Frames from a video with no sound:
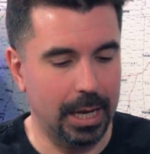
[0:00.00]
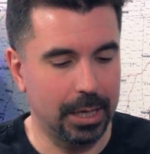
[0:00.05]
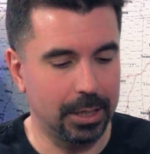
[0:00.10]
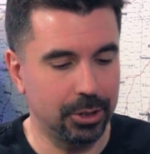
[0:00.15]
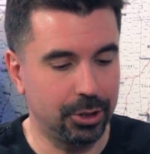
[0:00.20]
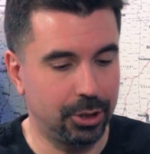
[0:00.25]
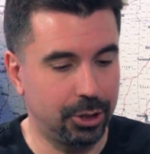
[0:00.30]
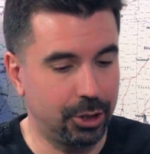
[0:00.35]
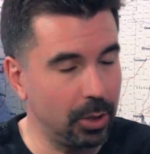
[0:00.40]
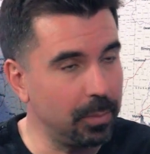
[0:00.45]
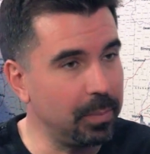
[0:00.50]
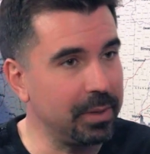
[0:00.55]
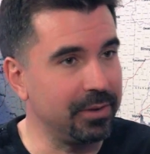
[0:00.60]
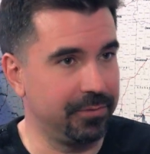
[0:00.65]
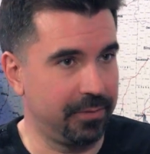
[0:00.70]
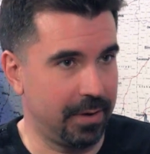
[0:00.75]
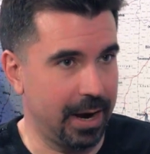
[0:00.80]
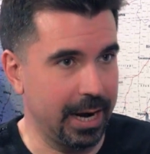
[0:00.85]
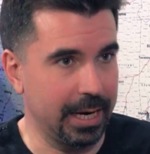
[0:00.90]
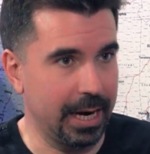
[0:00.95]
should be
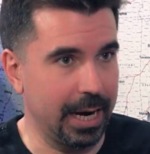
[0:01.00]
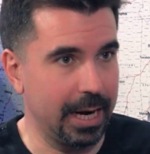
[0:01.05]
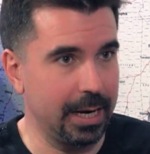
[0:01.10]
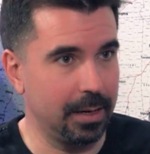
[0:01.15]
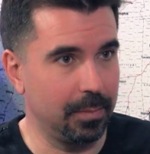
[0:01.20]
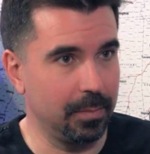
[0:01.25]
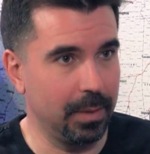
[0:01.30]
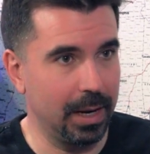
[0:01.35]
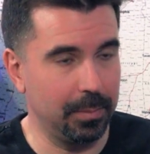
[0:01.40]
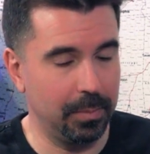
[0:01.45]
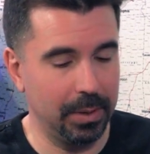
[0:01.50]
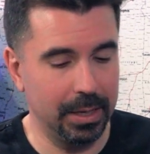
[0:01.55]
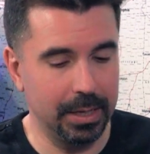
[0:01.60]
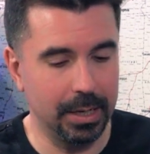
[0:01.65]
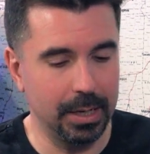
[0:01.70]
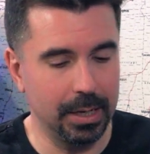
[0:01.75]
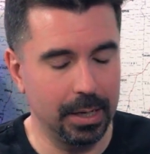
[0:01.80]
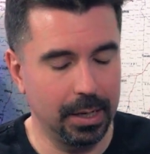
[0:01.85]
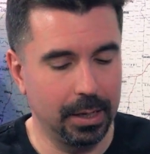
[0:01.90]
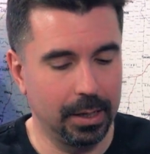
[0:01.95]
finite, in my
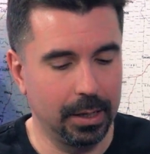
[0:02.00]
opinion,